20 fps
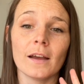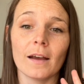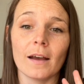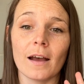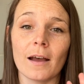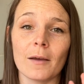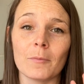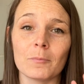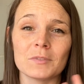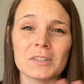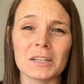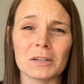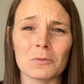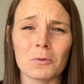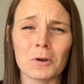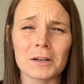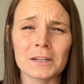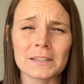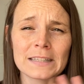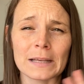Didn't
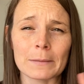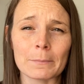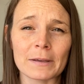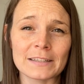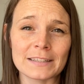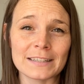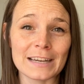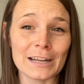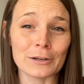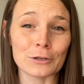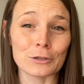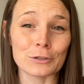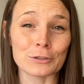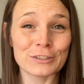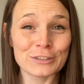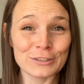want to set my standards